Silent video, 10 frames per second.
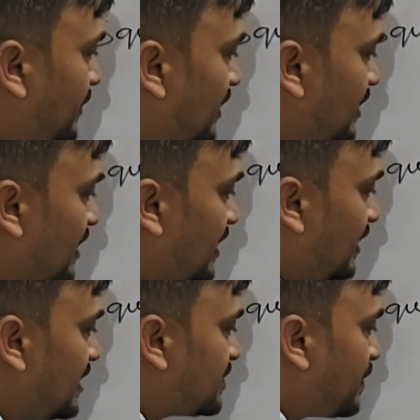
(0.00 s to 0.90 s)
it mean?
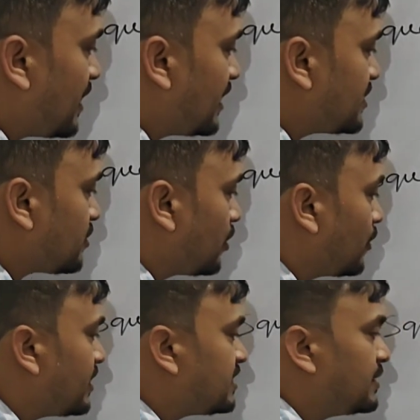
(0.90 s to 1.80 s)
This part is
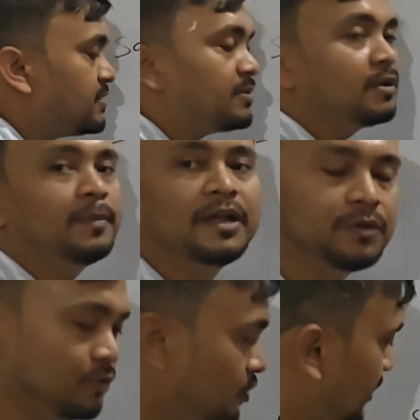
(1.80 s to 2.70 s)
always divisible by
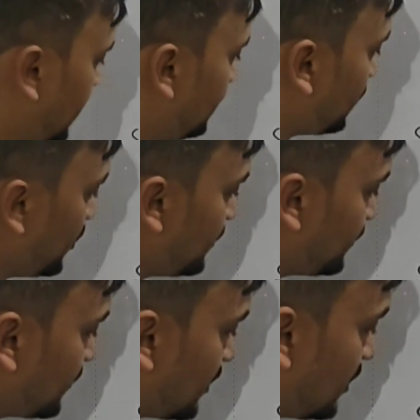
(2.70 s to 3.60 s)
2. So making
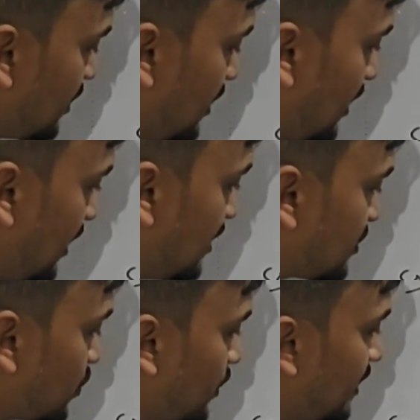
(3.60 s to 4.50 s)
point
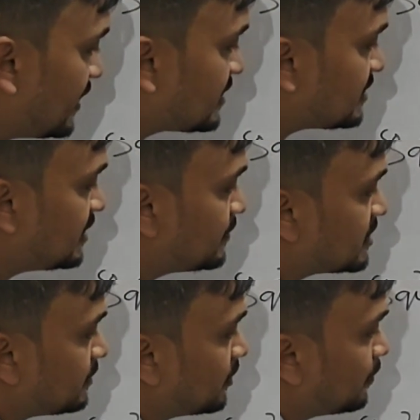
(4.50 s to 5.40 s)
a square is
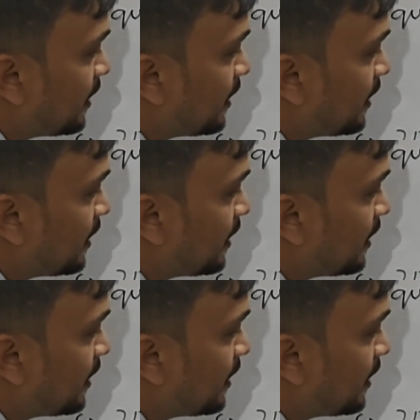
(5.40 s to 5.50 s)
divisible